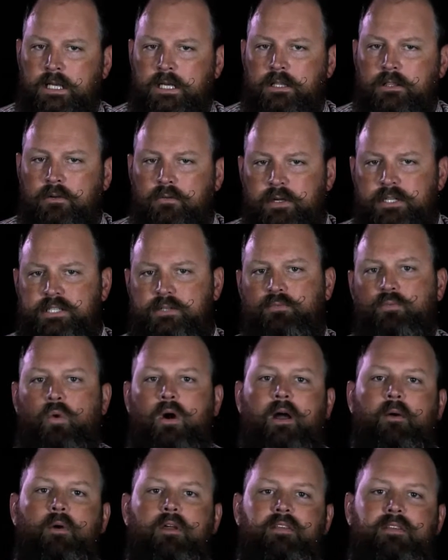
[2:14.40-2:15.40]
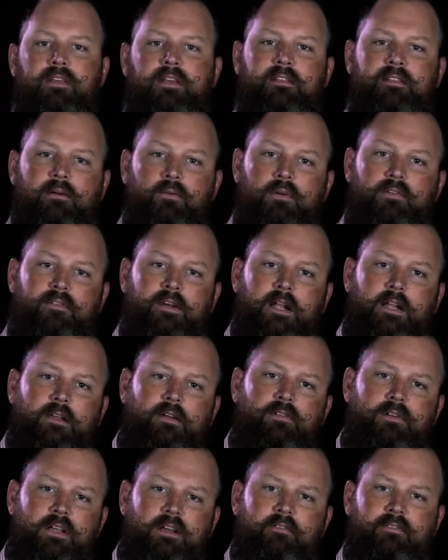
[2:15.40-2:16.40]
The reason why we think that we've got a
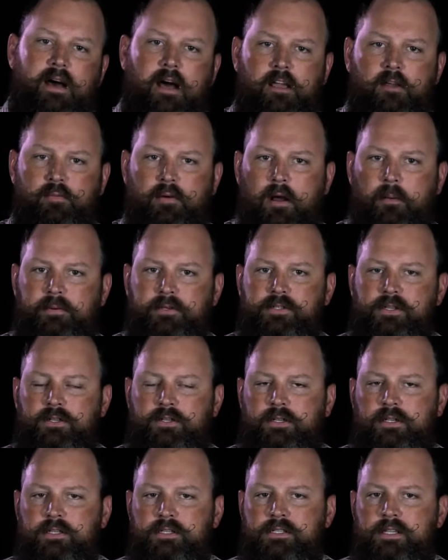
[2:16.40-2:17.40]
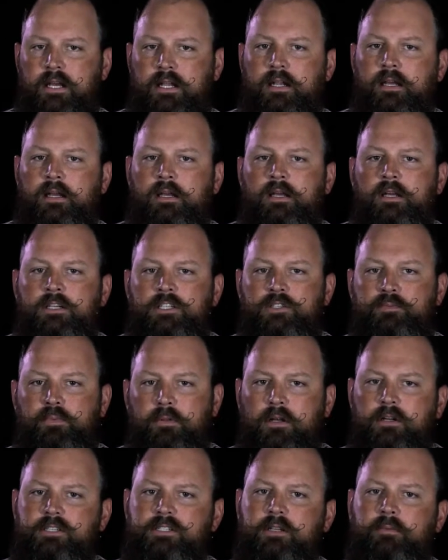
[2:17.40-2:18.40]
unique value proposition is that
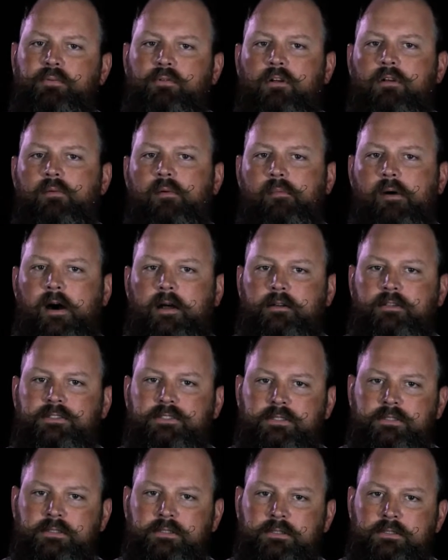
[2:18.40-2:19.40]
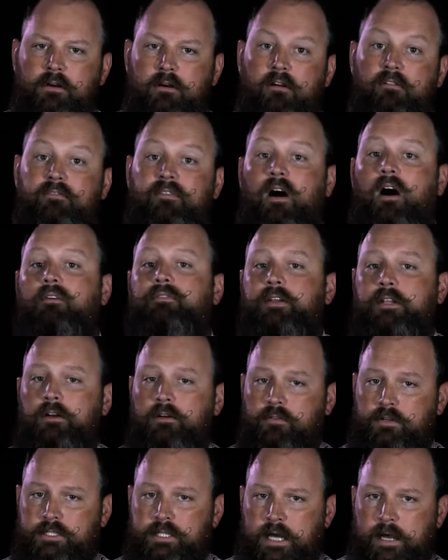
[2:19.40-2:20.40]
Splunk's deployment models are evolving
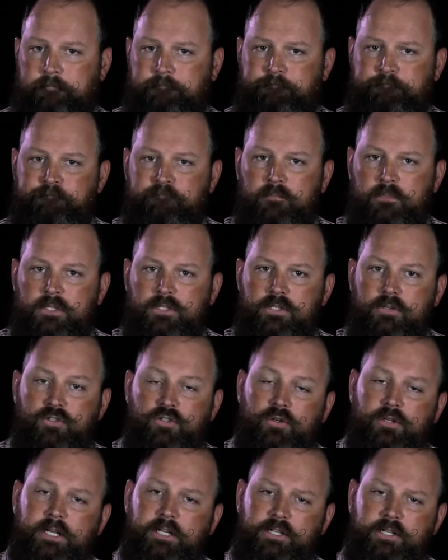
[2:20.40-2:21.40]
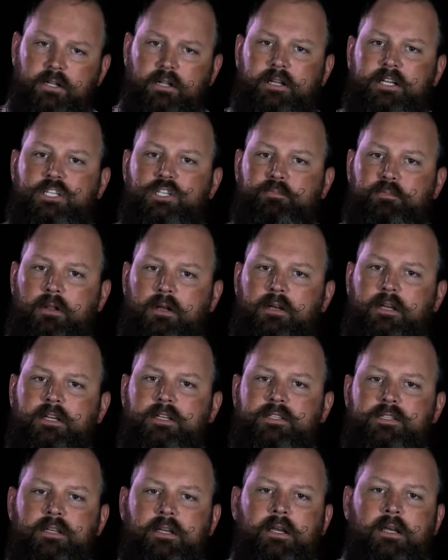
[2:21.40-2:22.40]
over time. So traditionally,
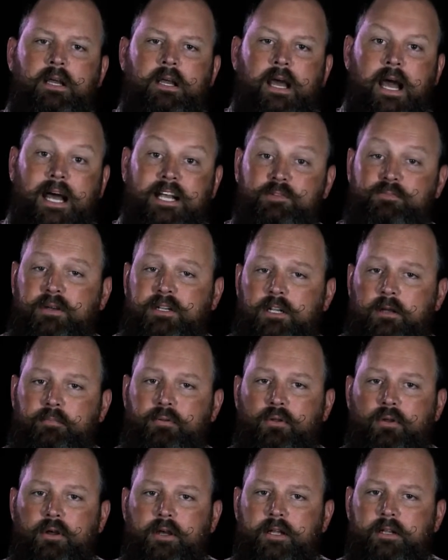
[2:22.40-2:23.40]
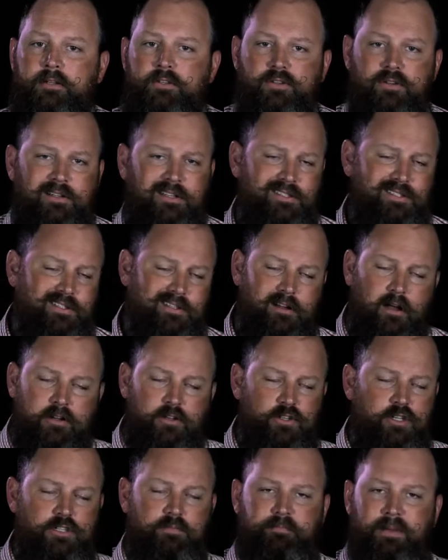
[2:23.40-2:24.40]
Splunk has been deployed traditionally
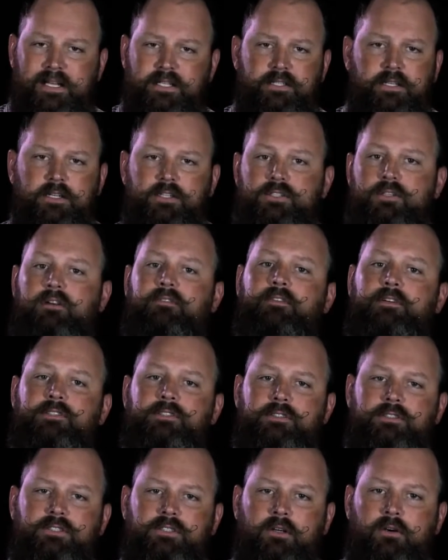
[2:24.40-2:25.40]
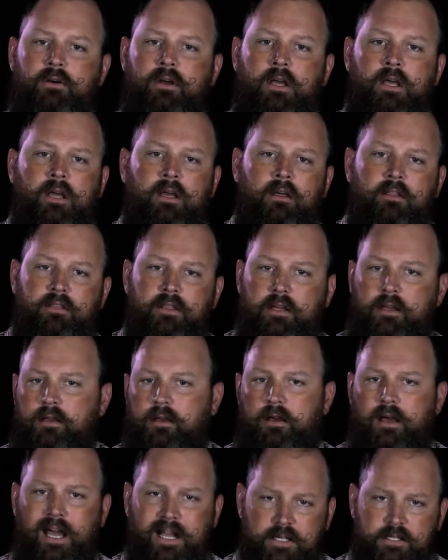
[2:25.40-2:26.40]
on just basic servers. So think
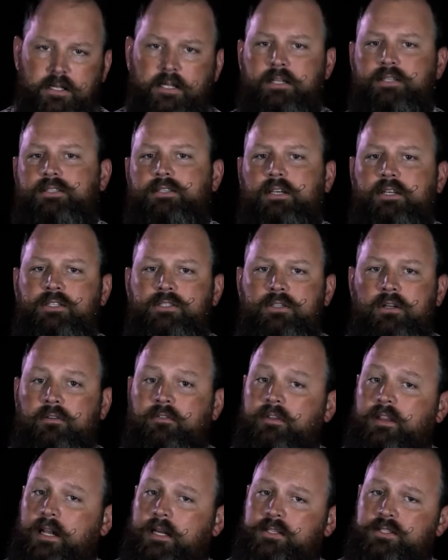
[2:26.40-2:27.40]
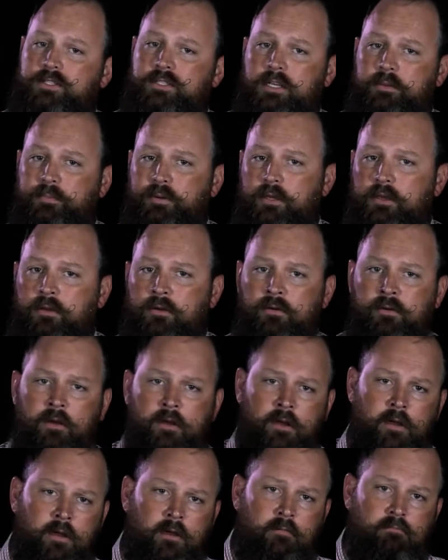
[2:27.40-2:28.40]
an x86 server that has CPU,
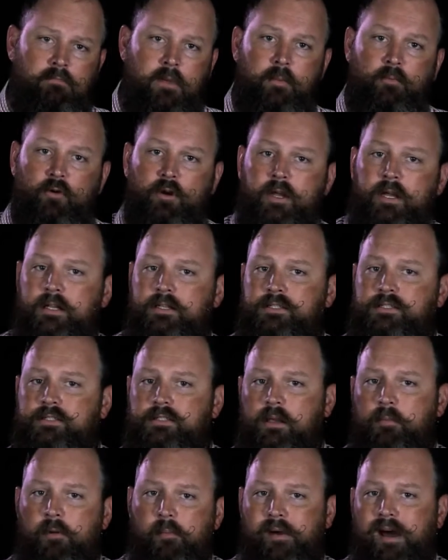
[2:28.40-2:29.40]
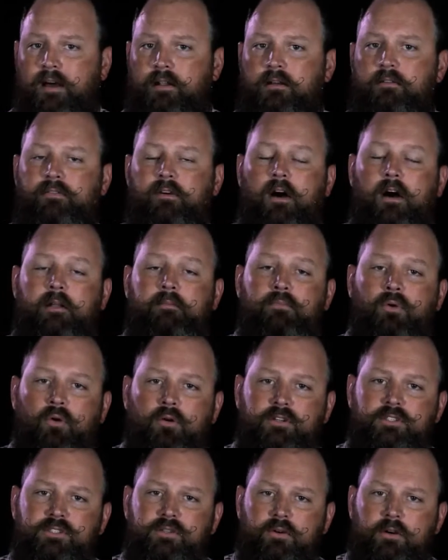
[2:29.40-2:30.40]
memory, and some amount of
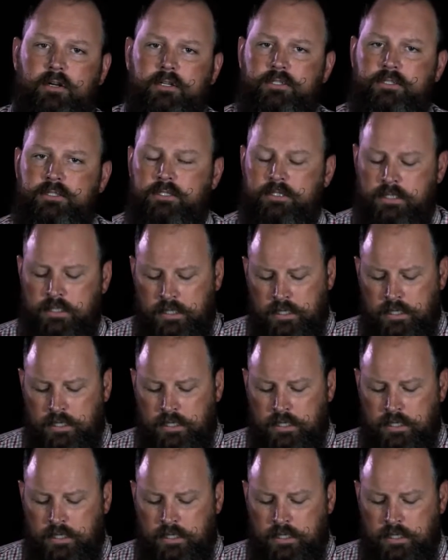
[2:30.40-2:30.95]
onboard storage.